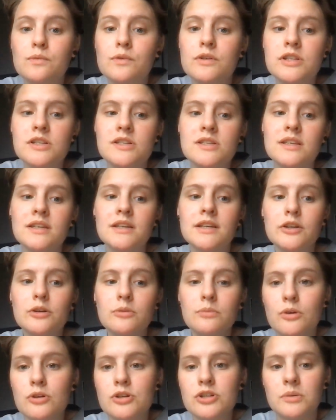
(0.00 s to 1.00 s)
which is the
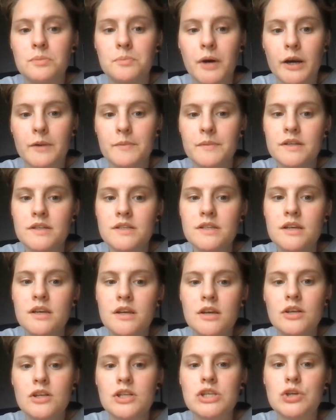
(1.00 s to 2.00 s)
innermost compartment
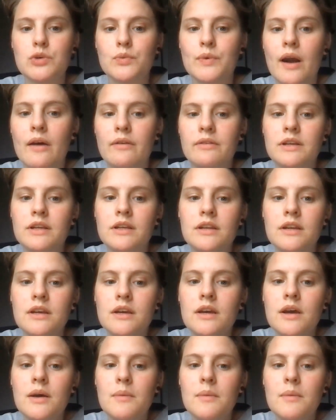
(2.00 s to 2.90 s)
surrounded